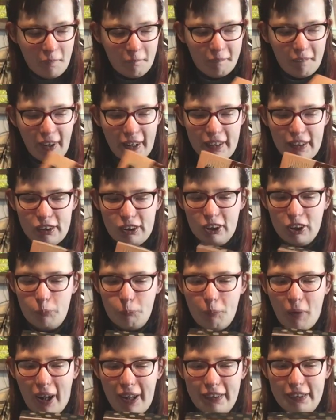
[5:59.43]
But it's just
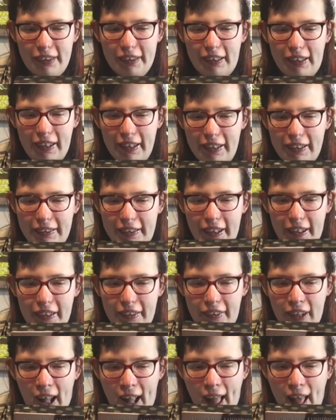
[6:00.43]
basically
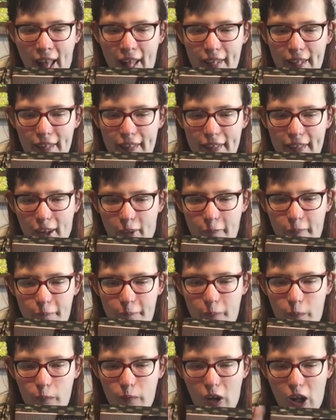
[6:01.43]
this
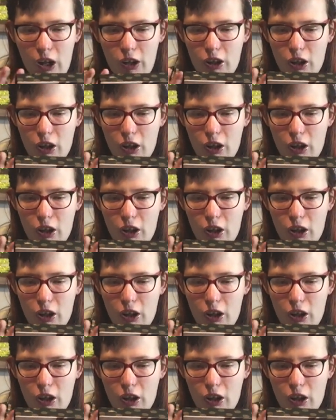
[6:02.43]
Lovable